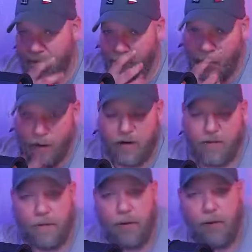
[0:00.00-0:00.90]
of embroiled in a
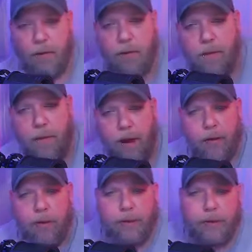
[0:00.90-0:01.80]
feud with
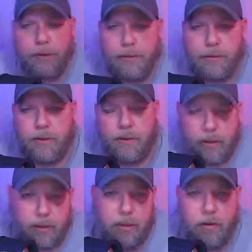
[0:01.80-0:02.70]
Apollo Crews.
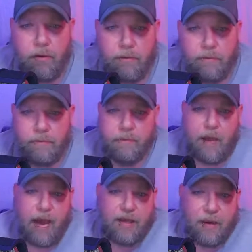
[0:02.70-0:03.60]

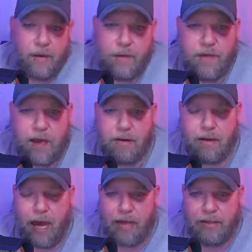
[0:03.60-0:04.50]
I don't know if that'll
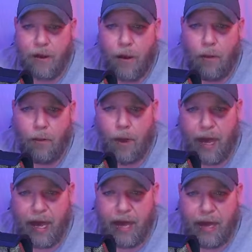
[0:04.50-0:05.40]
last all the
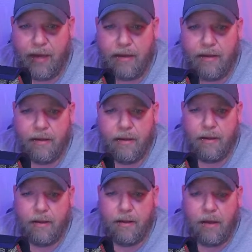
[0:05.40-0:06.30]
way
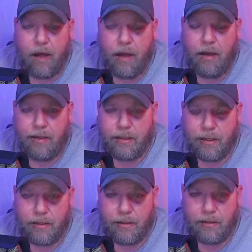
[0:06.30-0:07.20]

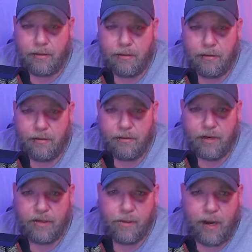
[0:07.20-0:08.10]
until
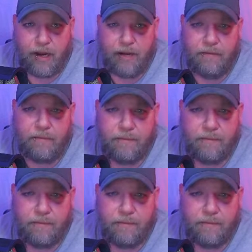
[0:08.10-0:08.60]
WrestleMania.